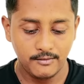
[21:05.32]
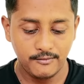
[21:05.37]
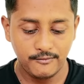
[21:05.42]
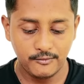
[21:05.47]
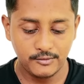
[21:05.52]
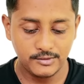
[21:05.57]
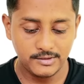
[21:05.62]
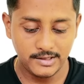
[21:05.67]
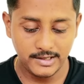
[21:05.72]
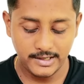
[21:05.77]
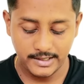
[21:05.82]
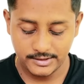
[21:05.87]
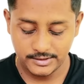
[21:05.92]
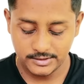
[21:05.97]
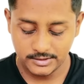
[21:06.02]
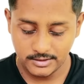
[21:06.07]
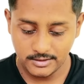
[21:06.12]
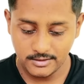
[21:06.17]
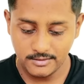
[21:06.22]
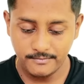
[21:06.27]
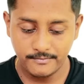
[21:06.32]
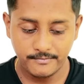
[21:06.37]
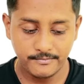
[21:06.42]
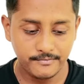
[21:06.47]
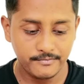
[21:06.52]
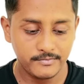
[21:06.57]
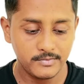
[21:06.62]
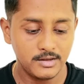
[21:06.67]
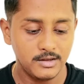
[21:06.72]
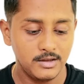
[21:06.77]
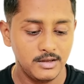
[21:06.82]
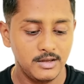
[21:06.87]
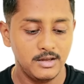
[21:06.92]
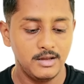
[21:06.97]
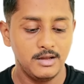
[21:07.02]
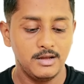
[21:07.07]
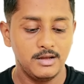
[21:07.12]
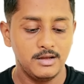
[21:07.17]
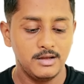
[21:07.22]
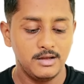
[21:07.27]
food later
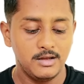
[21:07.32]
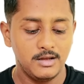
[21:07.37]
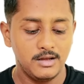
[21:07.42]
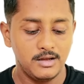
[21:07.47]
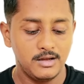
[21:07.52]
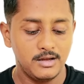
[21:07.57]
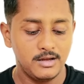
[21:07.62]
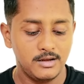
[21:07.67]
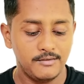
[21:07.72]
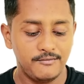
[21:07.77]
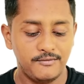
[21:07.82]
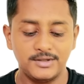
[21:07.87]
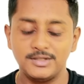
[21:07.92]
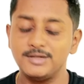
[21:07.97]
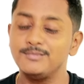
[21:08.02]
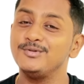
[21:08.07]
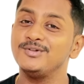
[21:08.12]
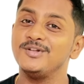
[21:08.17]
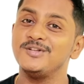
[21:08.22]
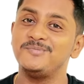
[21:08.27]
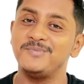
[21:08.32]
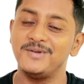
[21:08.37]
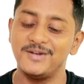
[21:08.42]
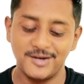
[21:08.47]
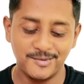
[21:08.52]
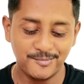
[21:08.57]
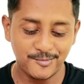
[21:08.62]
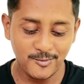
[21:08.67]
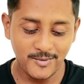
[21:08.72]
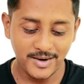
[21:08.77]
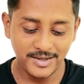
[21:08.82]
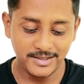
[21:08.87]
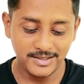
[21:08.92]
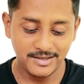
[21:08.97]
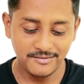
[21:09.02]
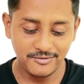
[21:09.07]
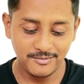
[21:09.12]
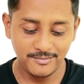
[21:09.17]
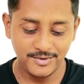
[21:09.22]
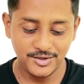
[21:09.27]
furthermore the speaker provided
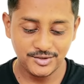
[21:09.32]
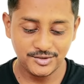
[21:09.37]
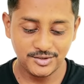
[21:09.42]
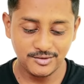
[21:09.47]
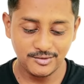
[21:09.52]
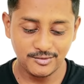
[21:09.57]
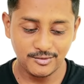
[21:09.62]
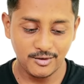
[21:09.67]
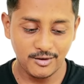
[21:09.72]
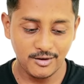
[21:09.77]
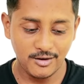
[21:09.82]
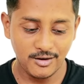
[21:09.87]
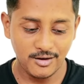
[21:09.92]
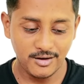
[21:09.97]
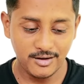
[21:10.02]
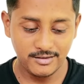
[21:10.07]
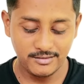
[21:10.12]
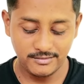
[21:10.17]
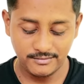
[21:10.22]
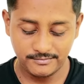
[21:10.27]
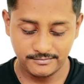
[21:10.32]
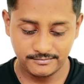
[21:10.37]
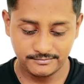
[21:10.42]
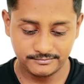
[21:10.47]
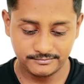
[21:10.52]
information on